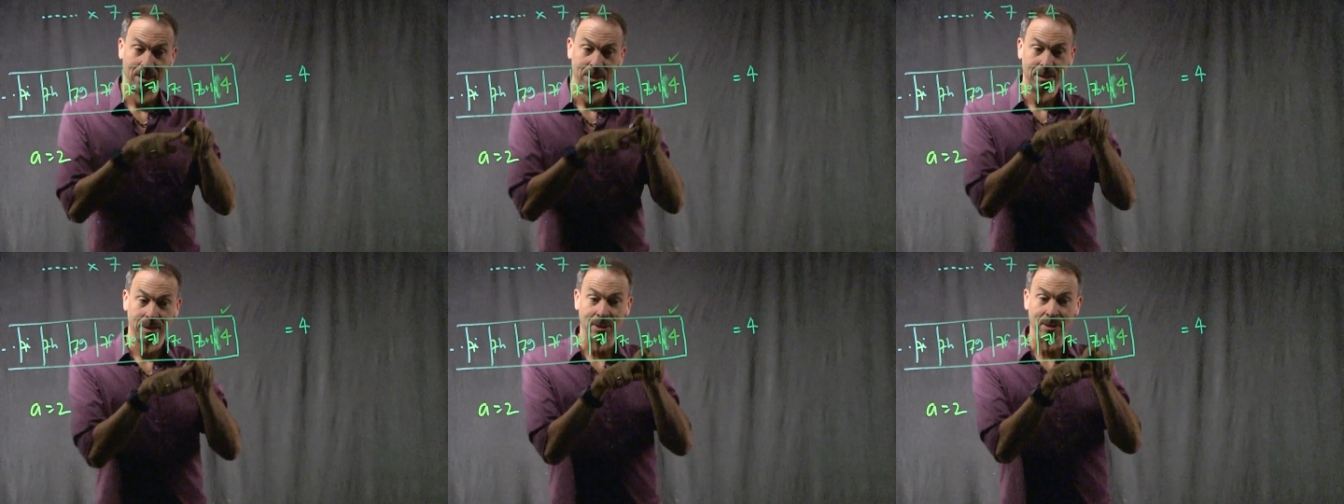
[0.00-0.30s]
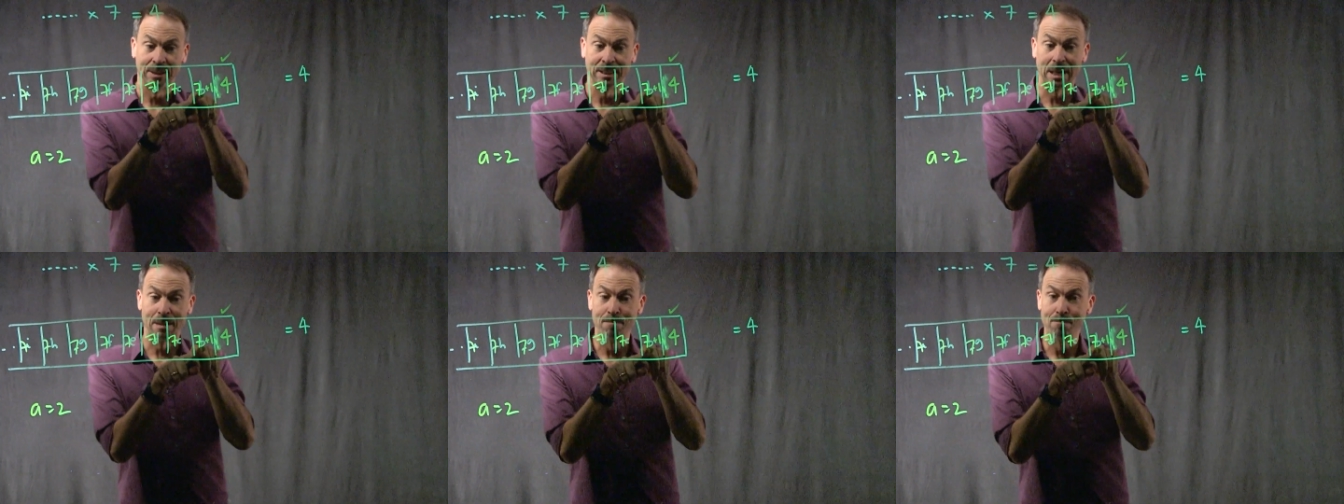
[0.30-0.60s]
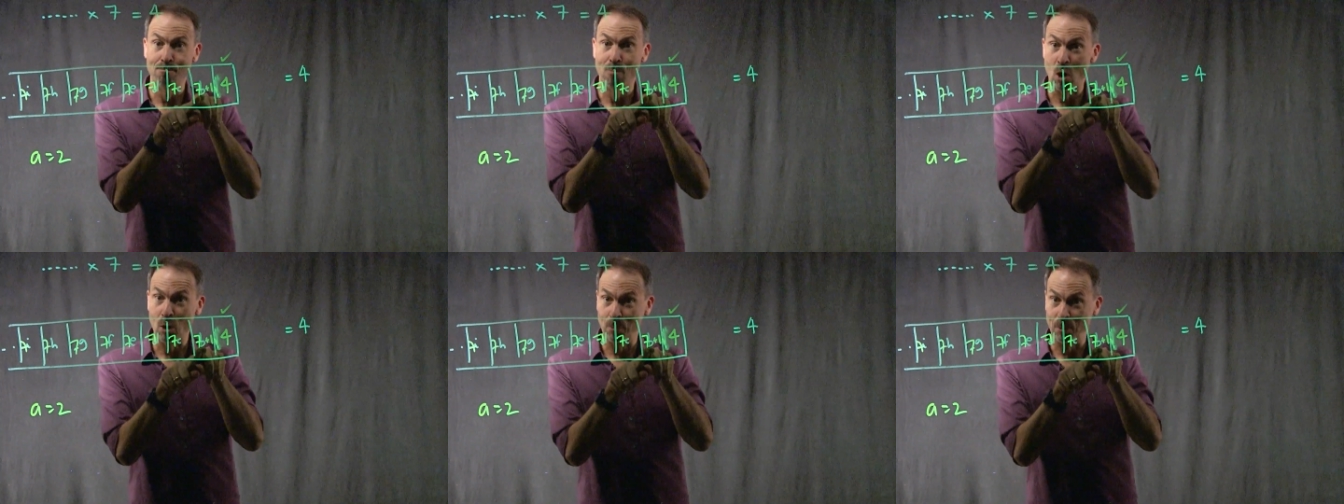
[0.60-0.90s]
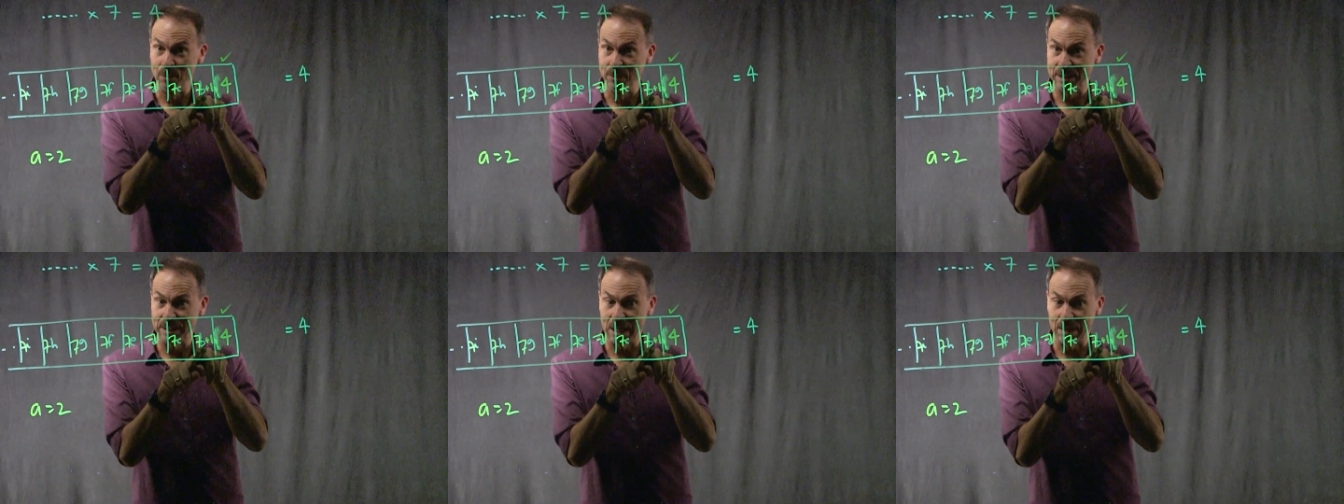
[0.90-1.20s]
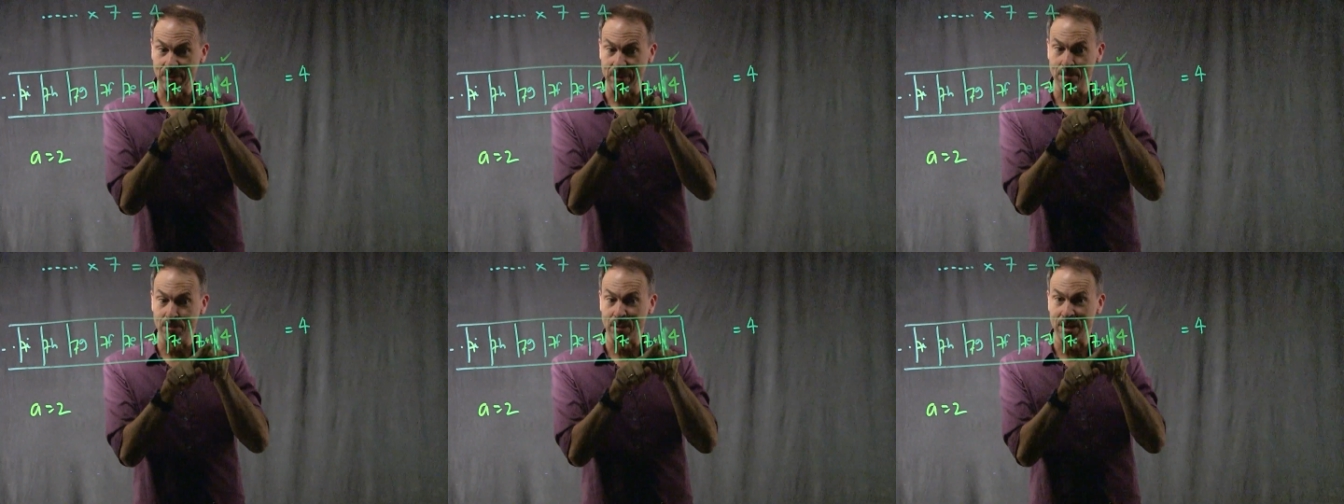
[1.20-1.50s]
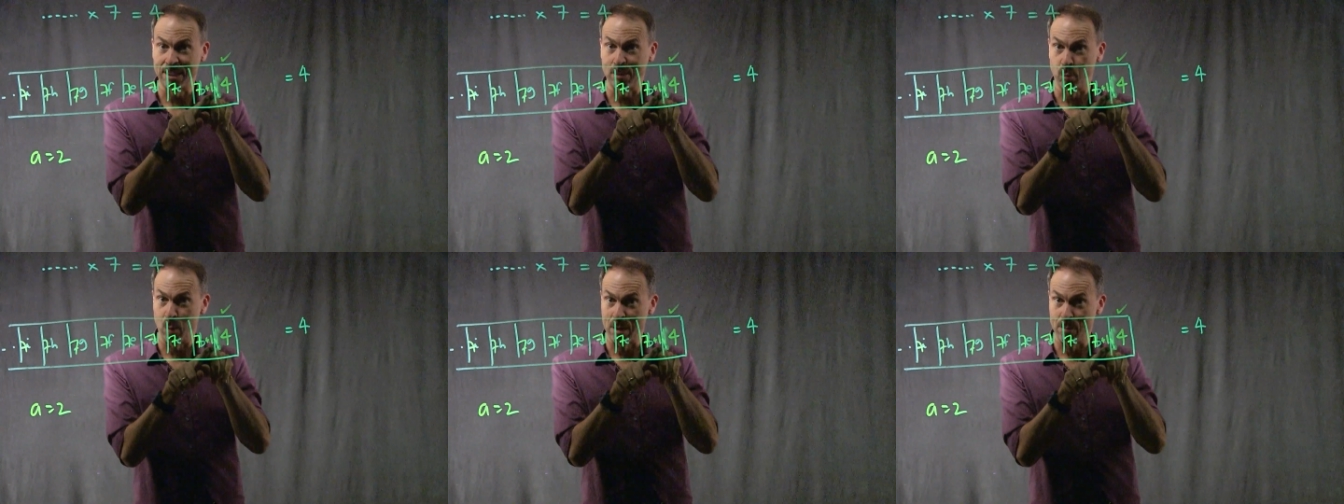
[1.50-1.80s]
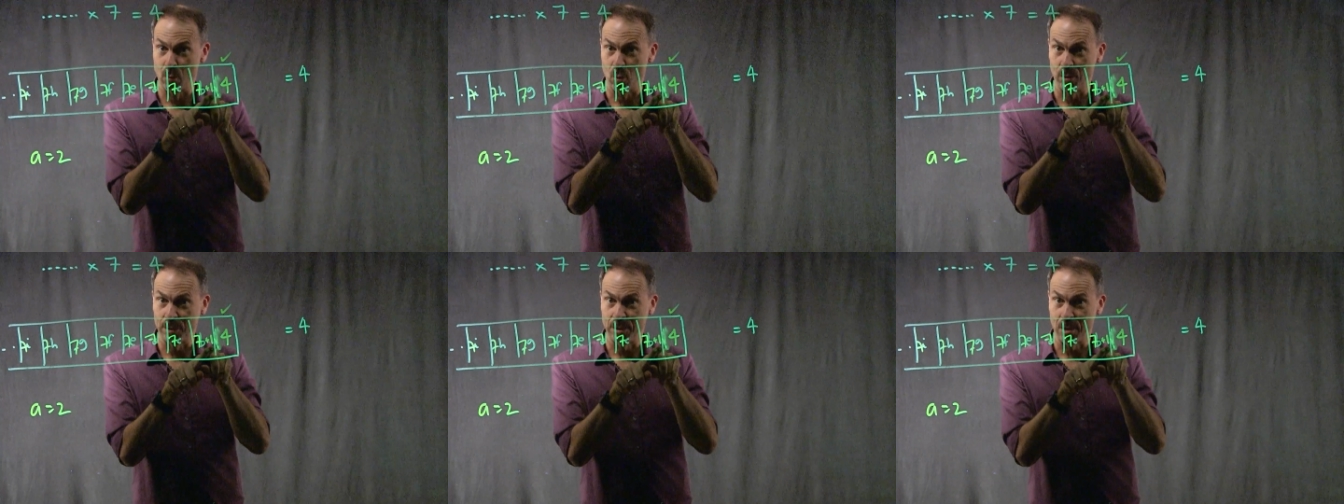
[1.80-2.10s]
So some multiple of 7 plus one
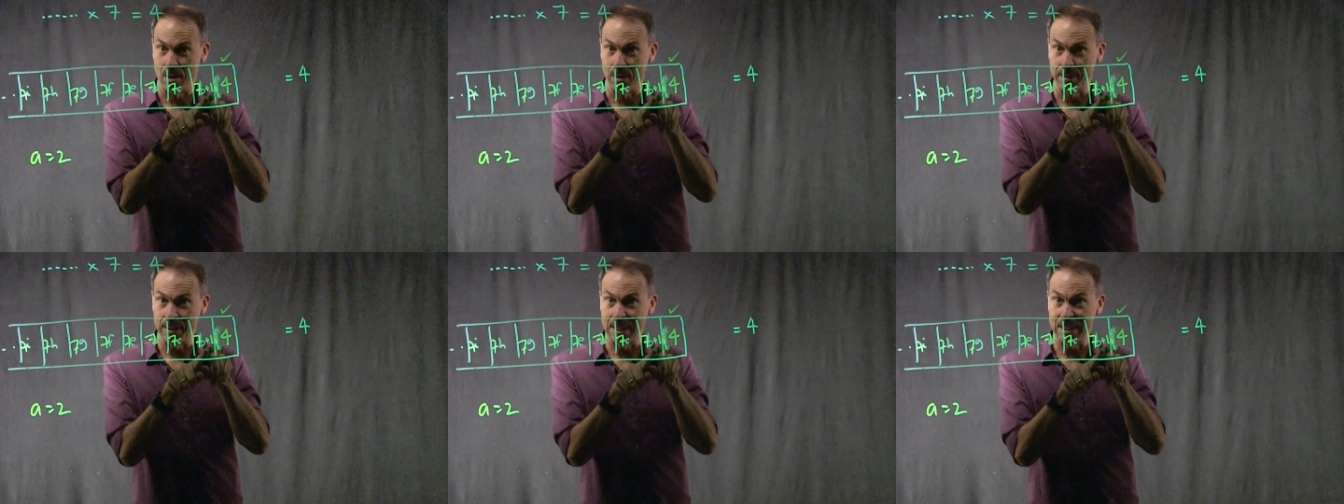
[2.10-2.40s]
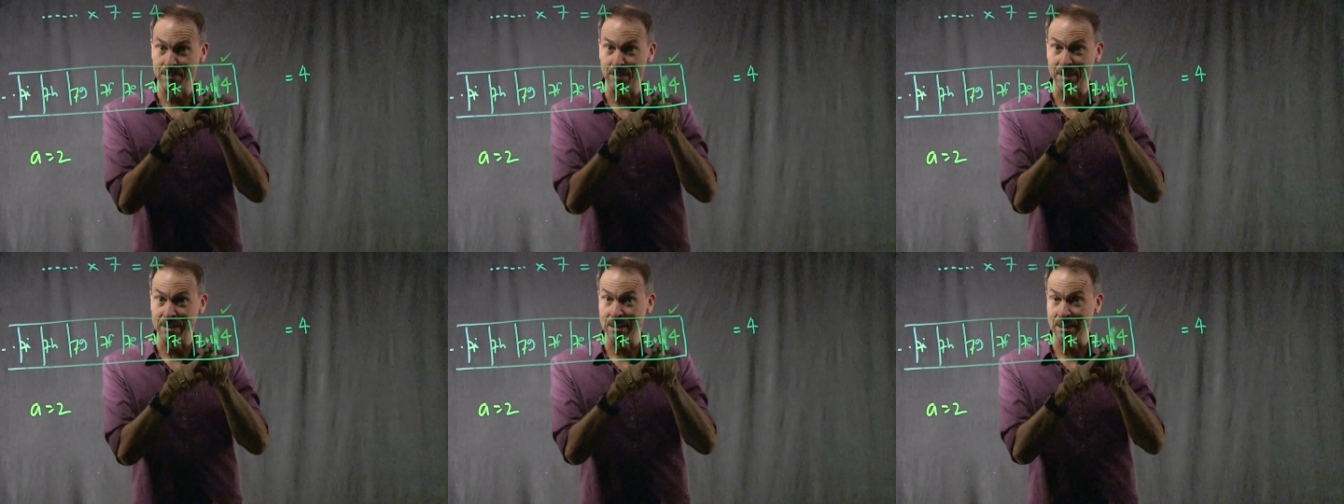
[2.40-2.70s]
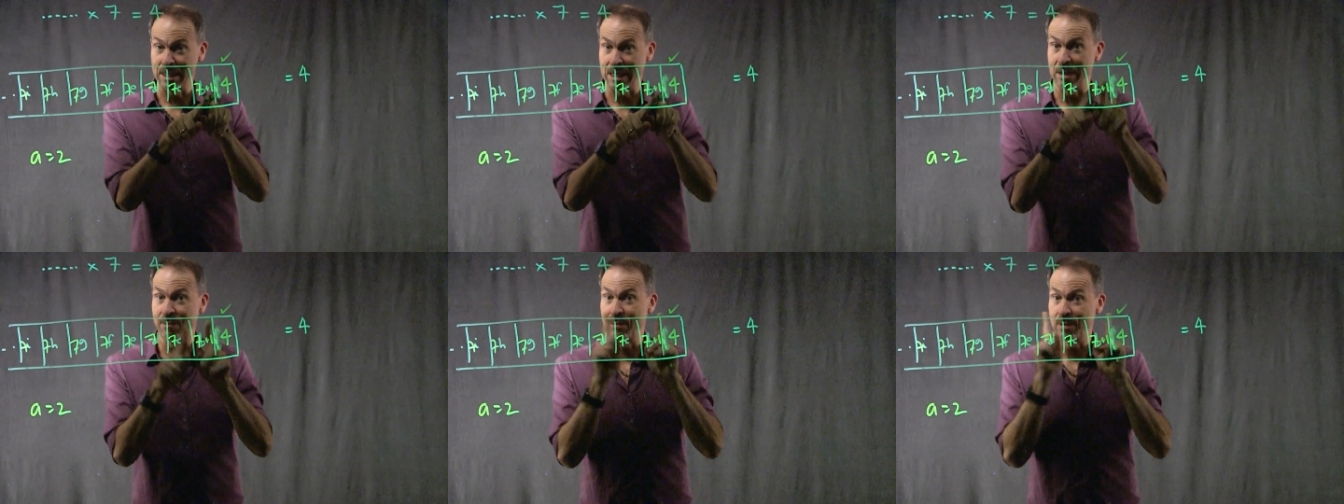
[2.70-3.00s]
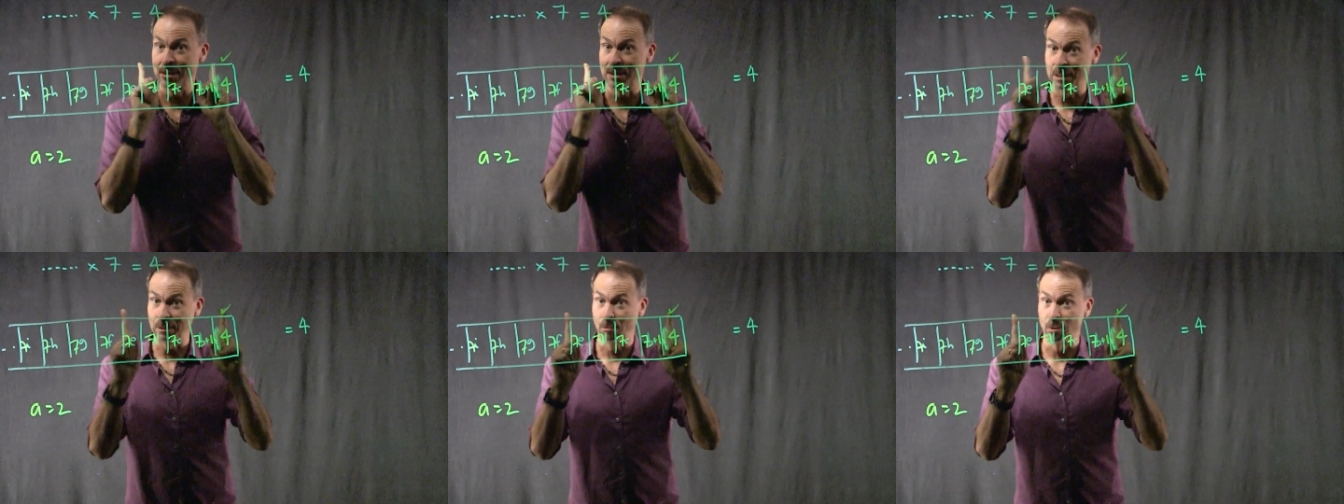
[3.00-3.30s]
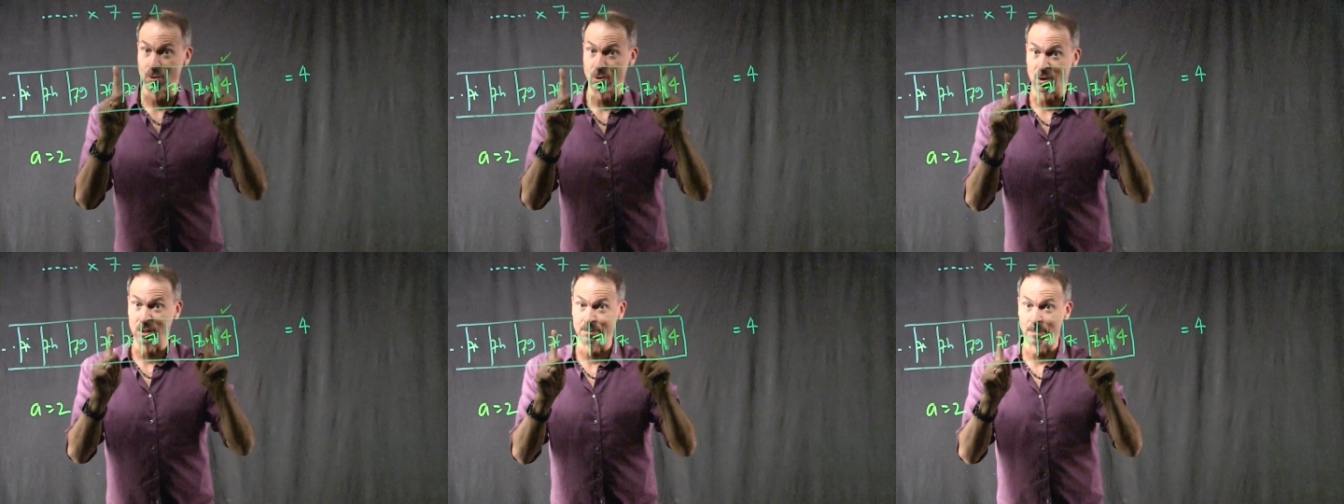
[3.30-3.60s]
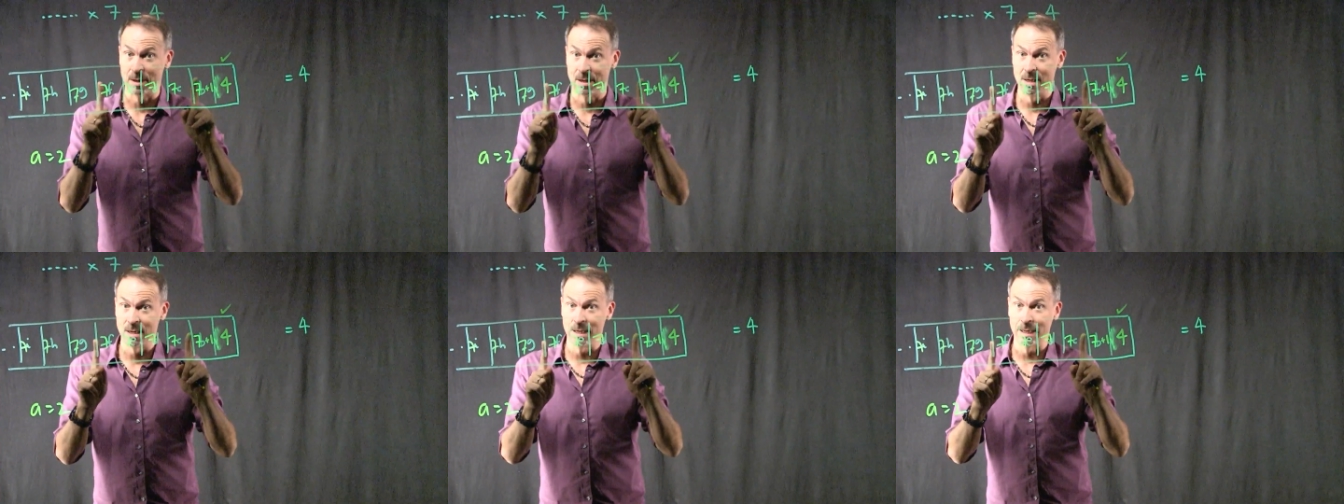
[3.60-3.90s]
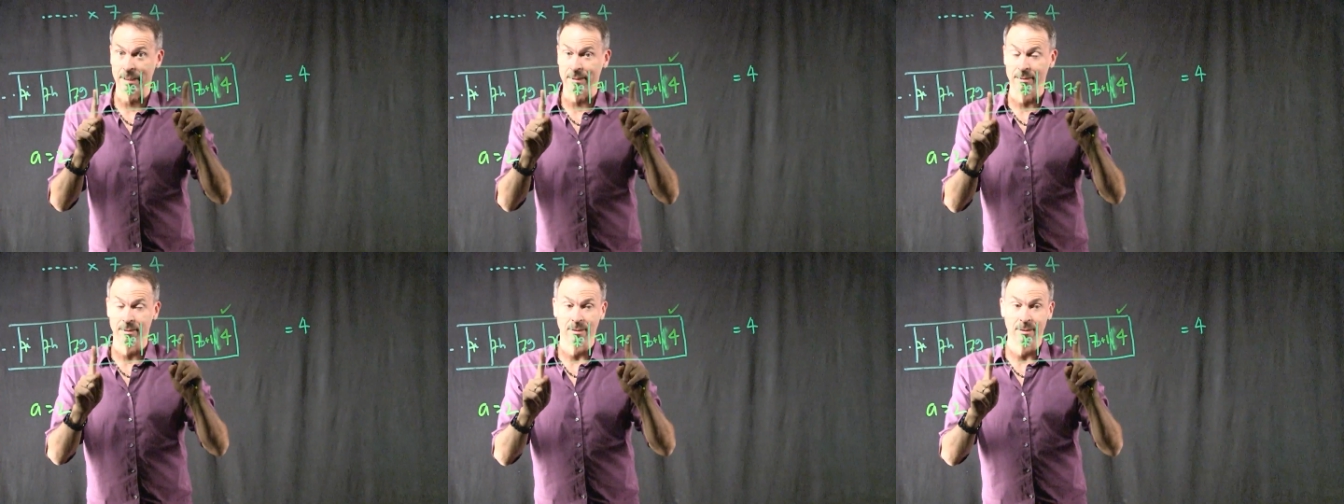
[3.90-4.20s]
more dot is meant to leave zero dots
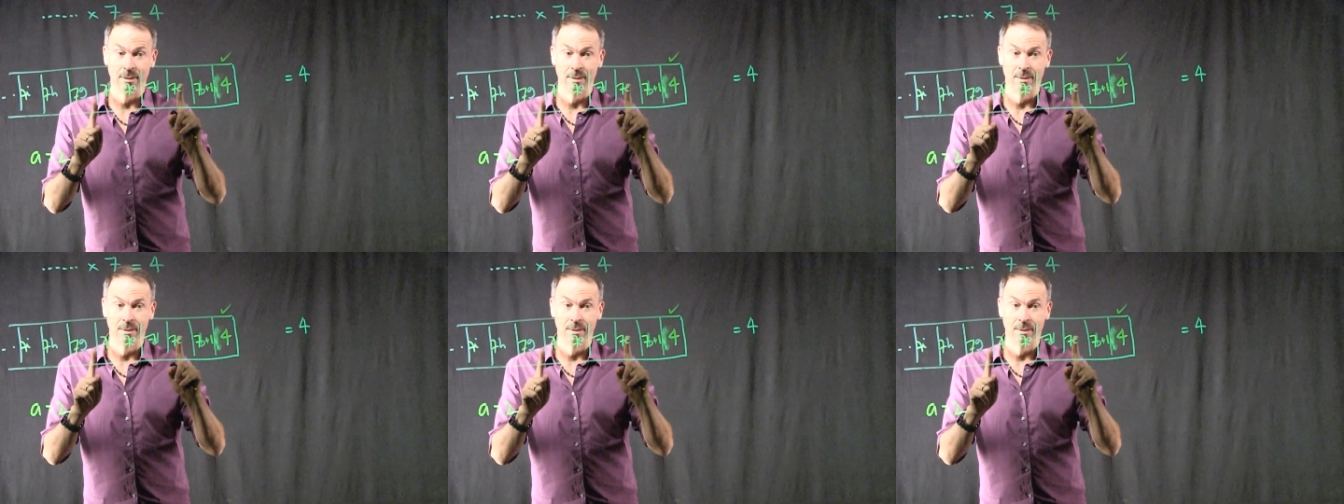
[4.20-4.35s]
behind.